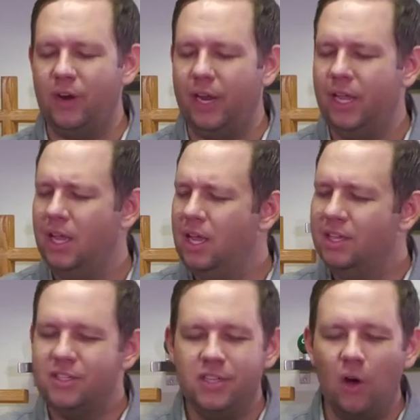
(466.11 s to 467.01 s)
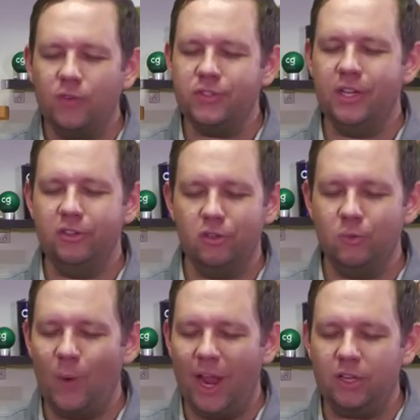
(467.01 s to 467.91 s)
very
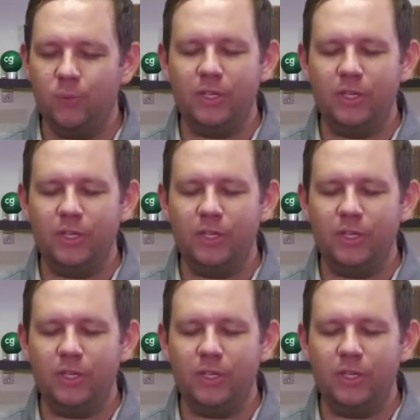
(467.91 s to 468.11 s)
self-centered ways.